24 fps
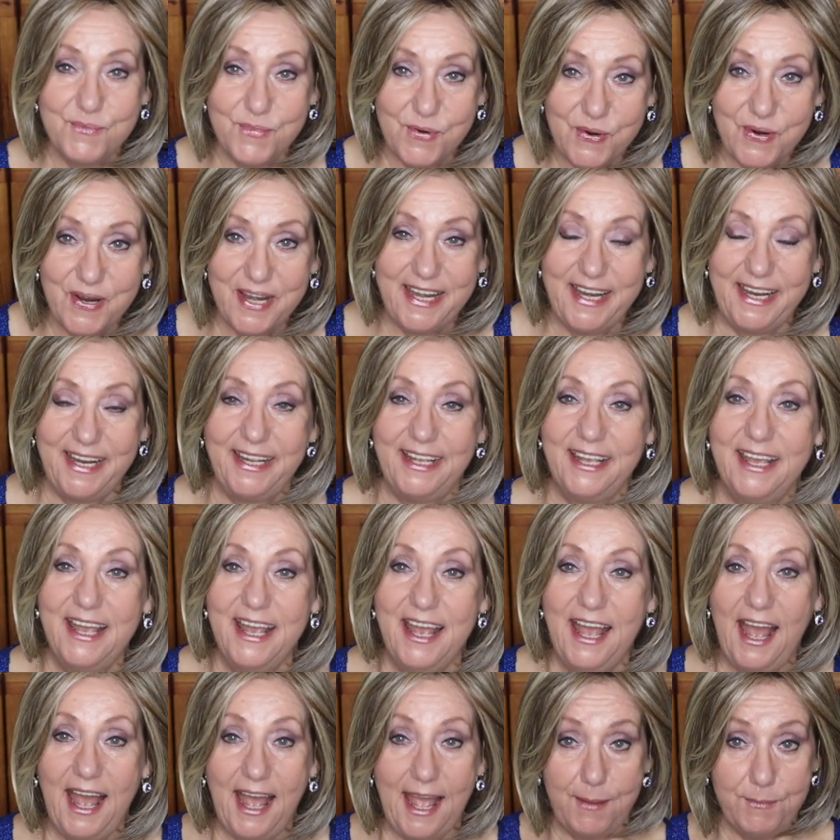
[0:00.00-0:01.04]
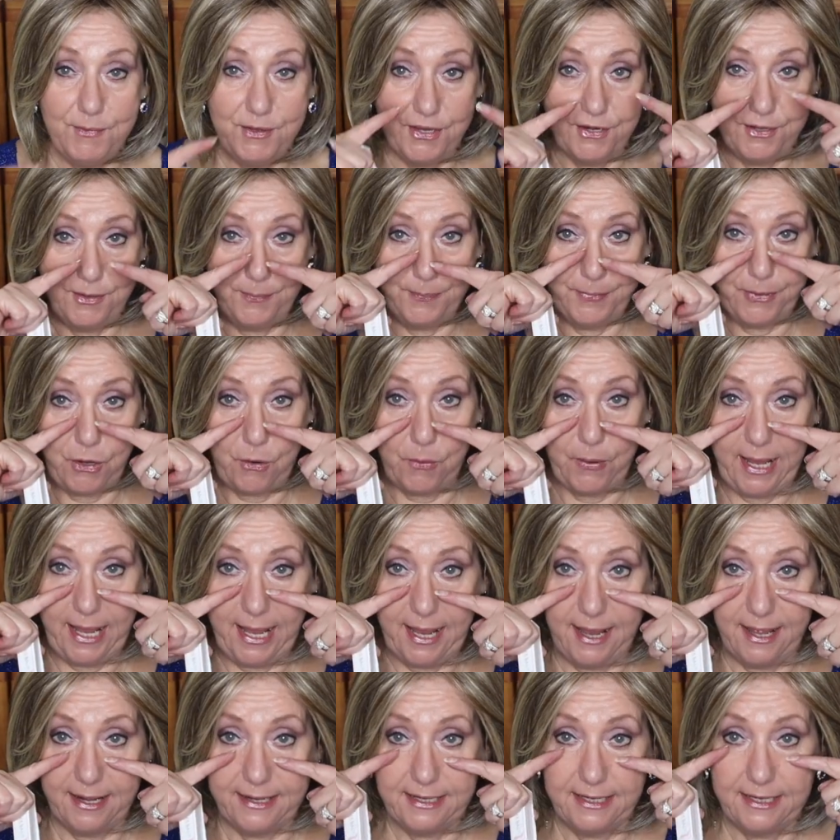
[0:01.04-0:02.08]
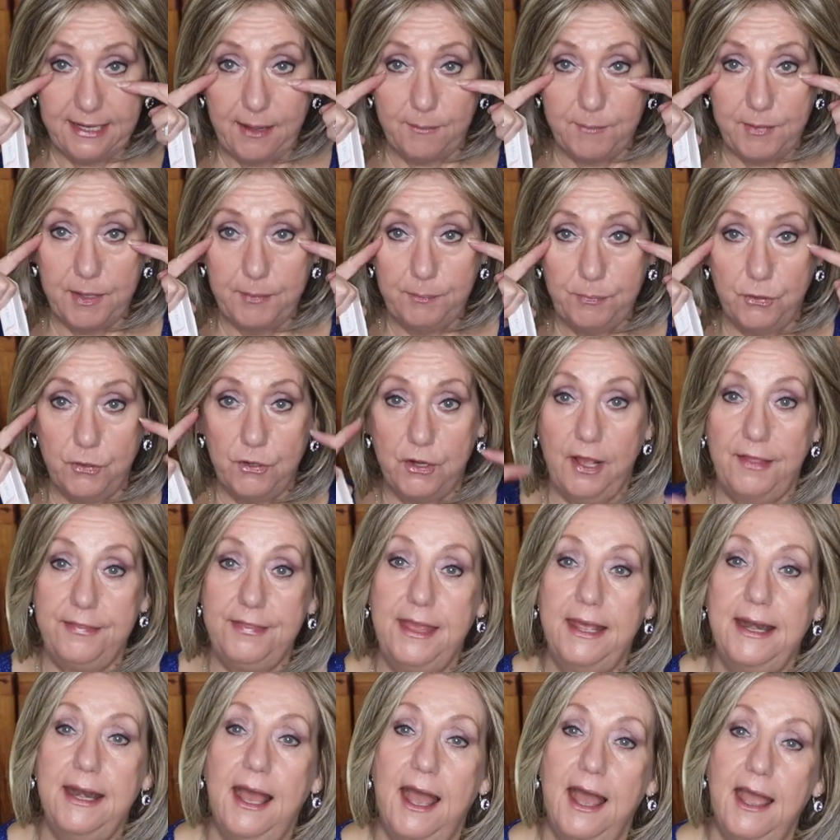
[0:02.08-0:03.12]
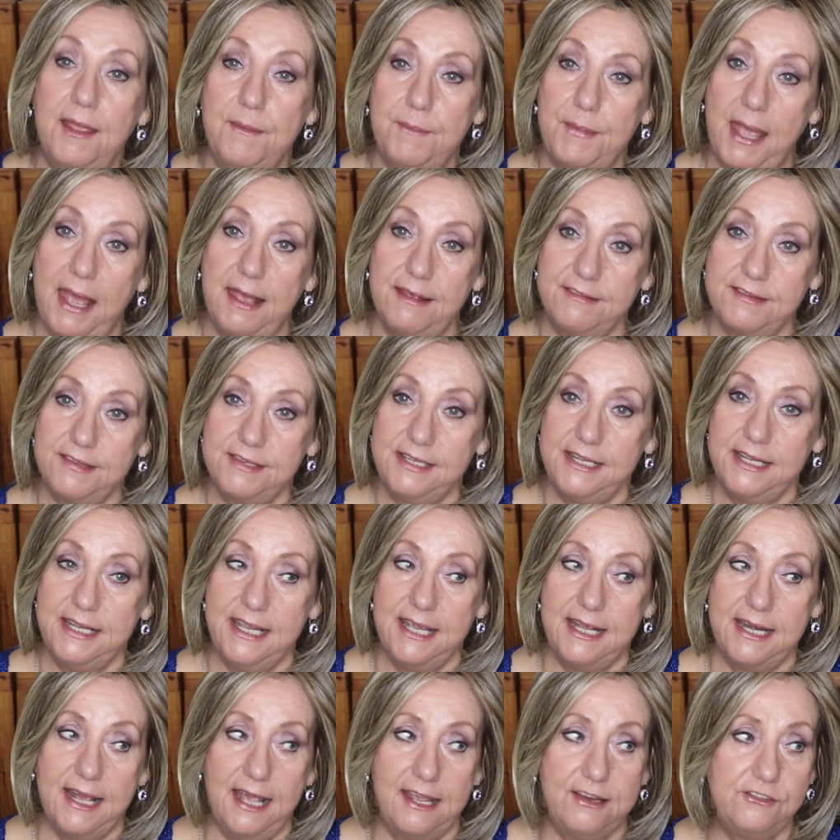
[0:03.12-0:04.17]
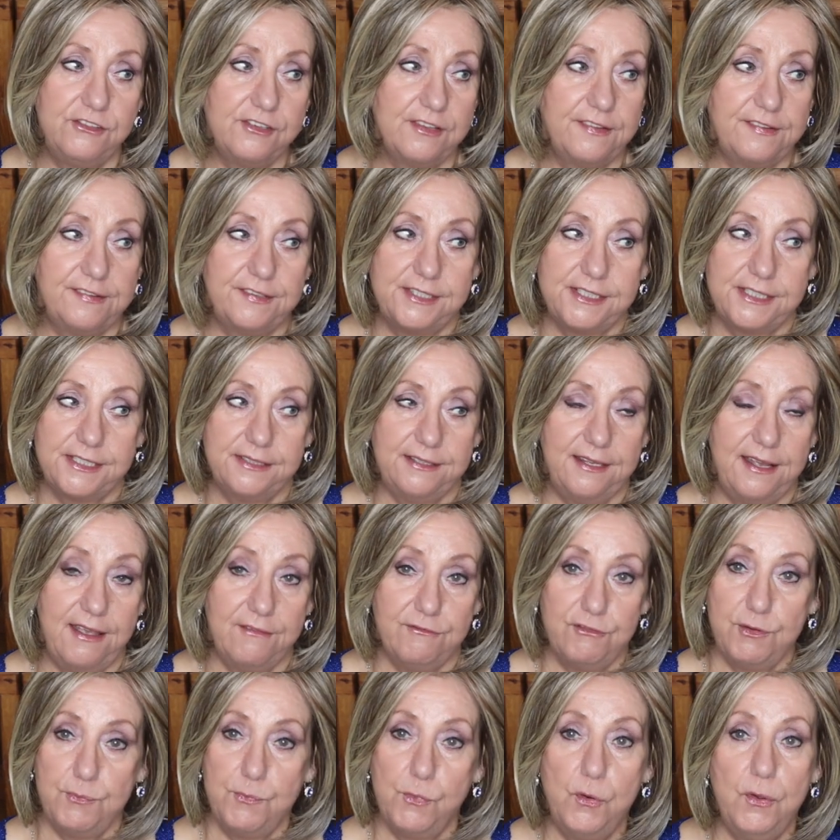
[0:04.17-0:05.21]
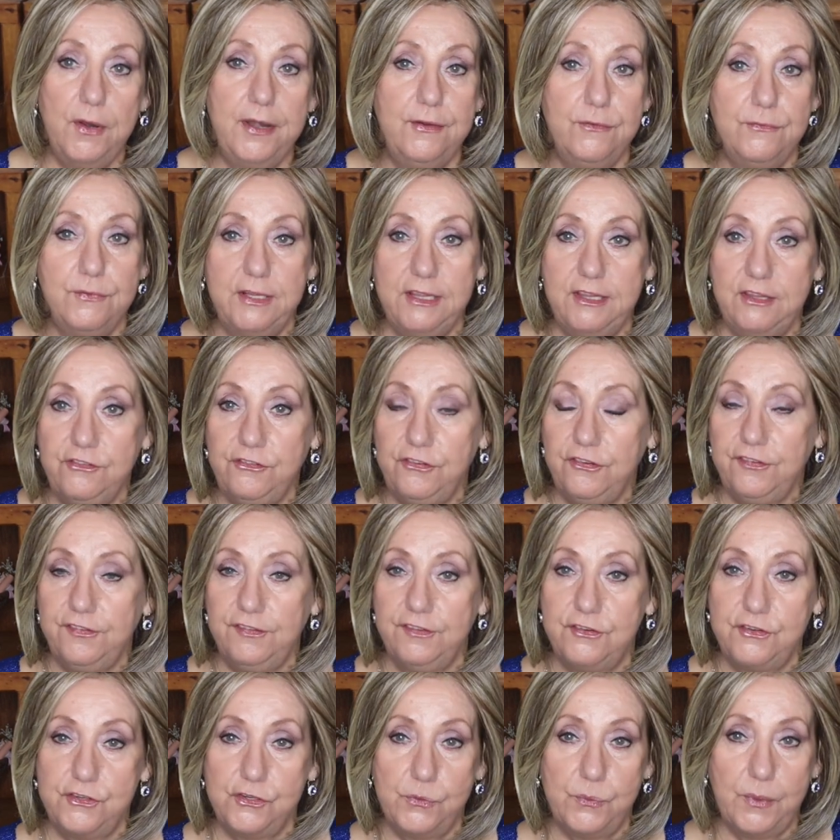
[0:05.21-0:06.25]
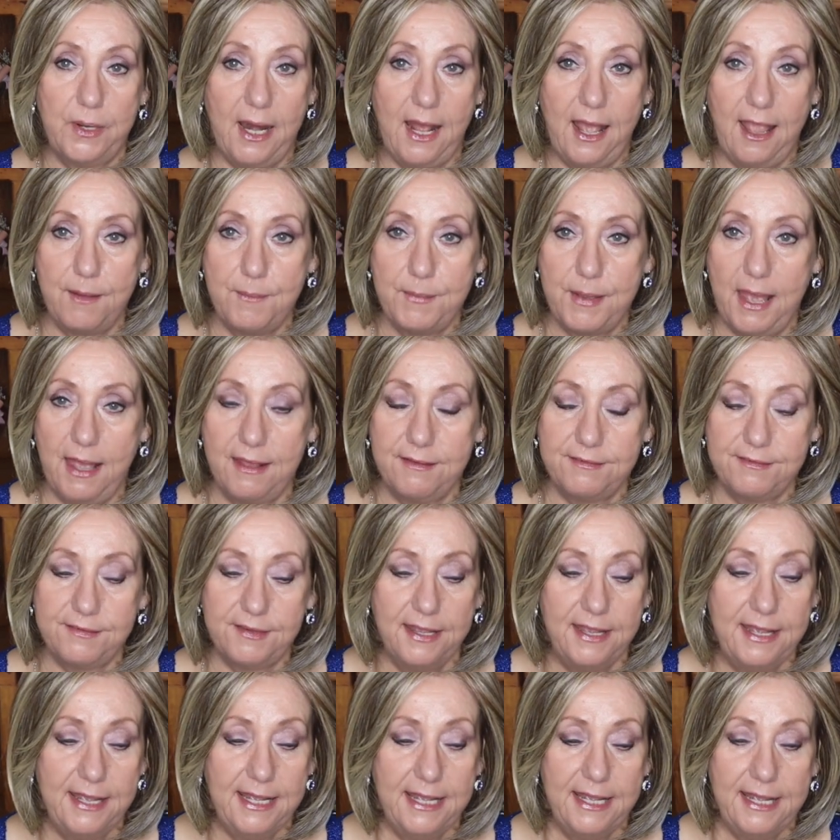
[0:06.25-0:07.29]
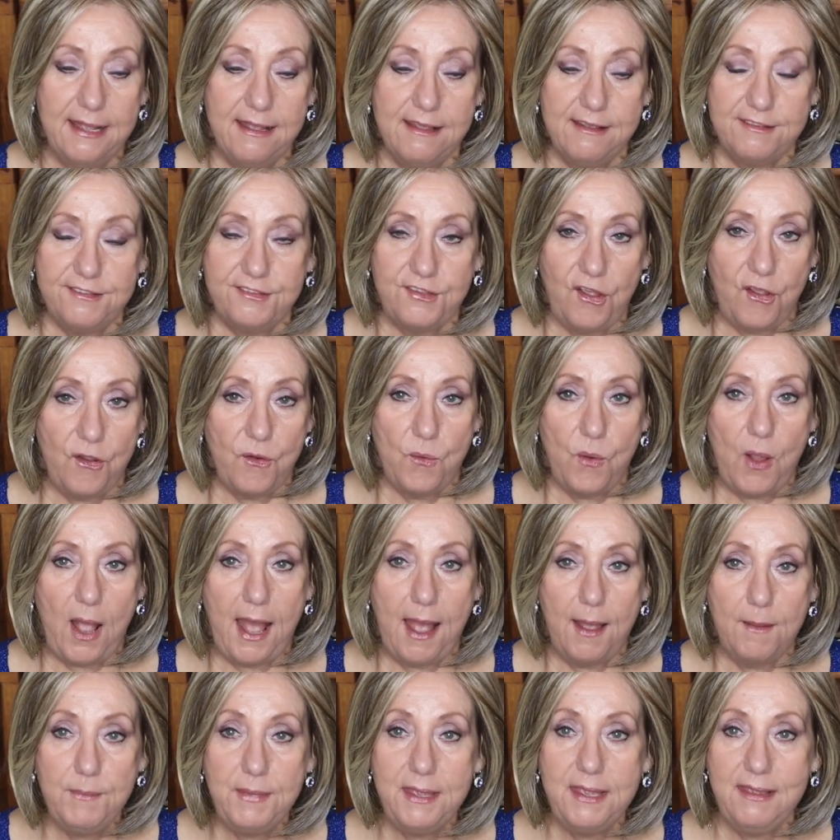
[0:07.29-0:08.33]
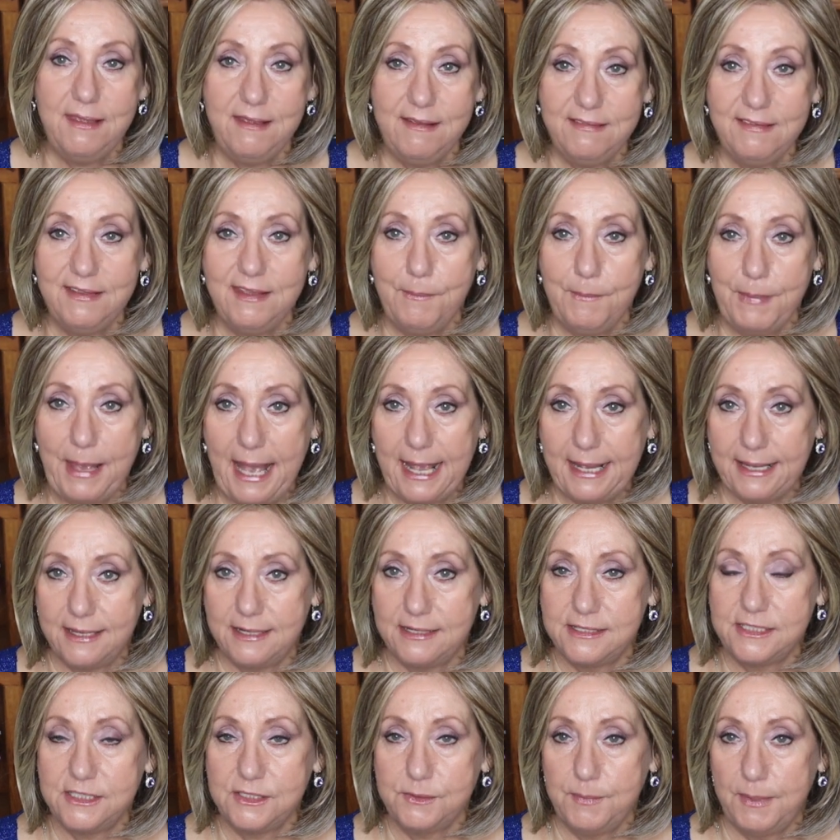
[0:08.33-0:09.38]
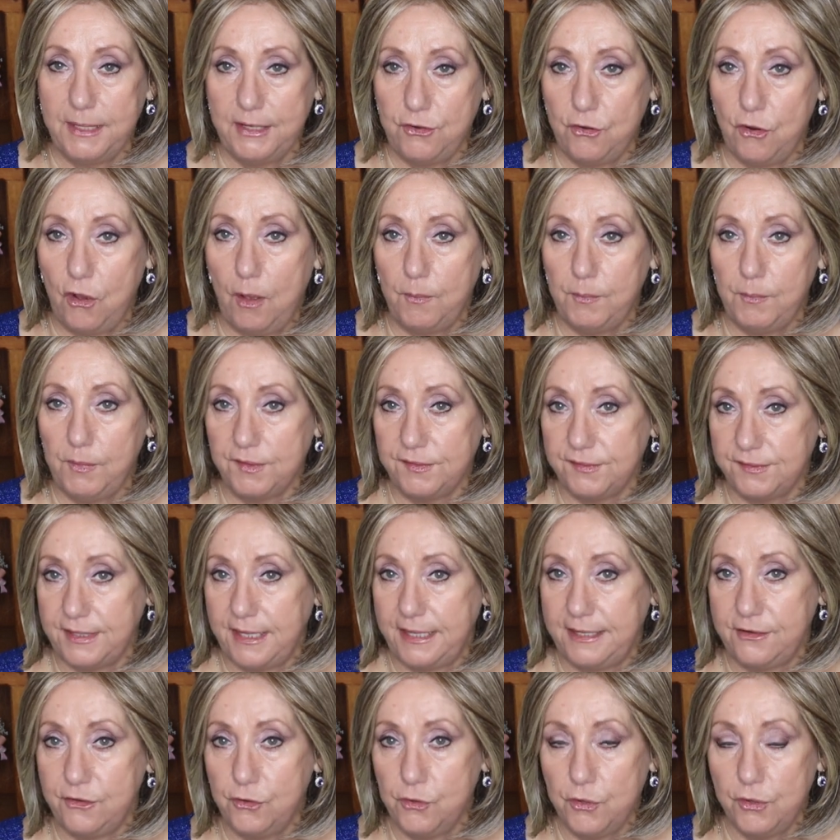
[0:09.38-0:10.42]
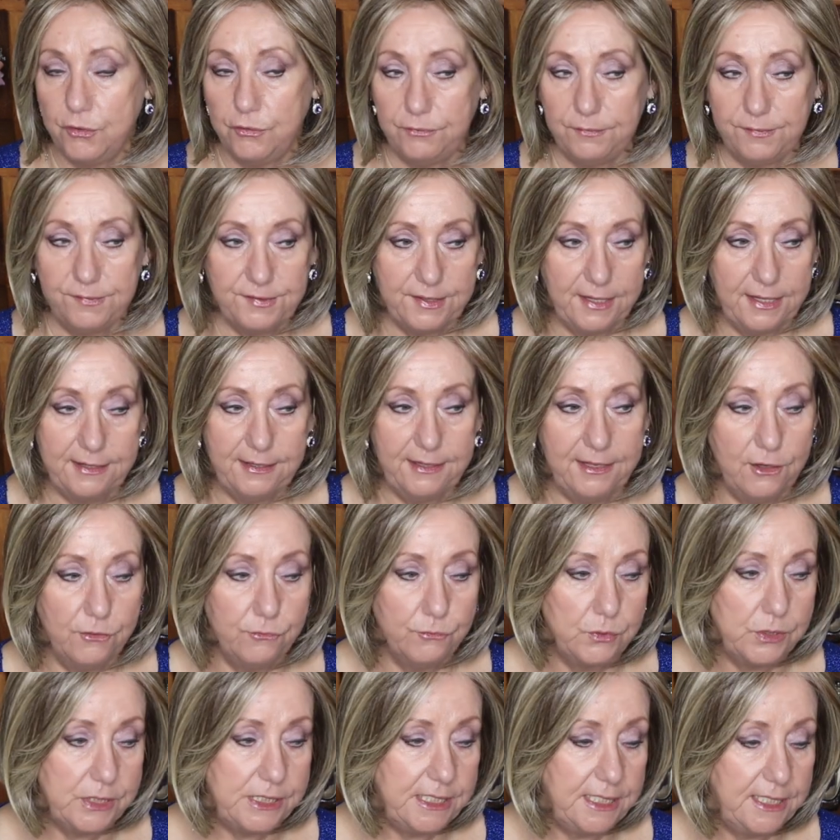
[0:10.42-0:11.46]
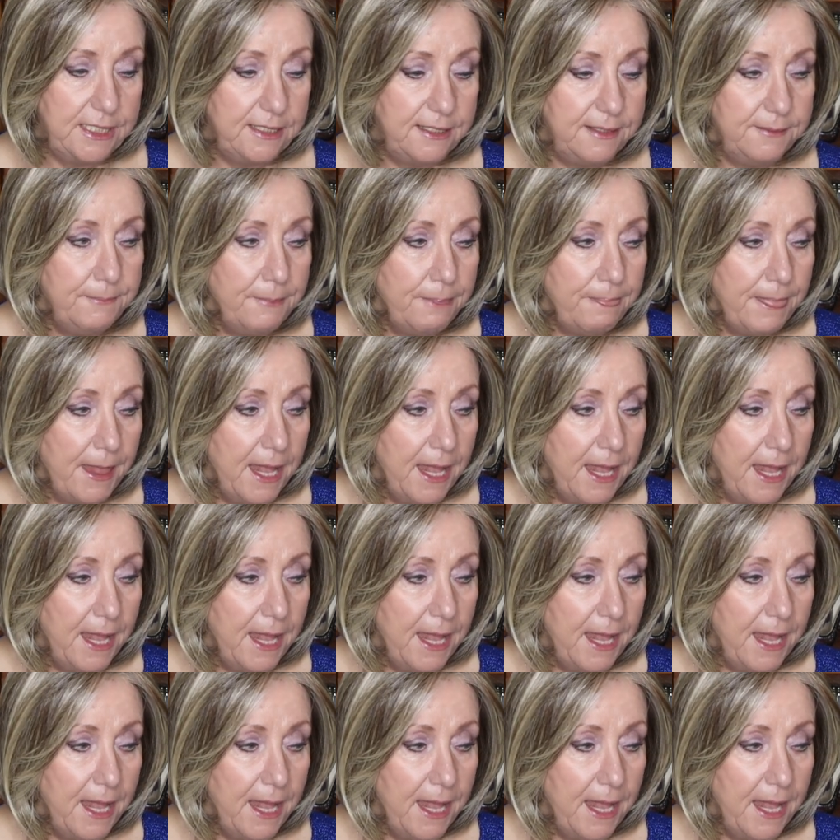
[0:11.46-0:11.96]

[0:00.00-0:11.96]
morning, I'm going to go ahead and I'm going to put on that eye mask. And I just every morning religiously do an eye mask. So I'm easing back into my normal skincare, skincare routine.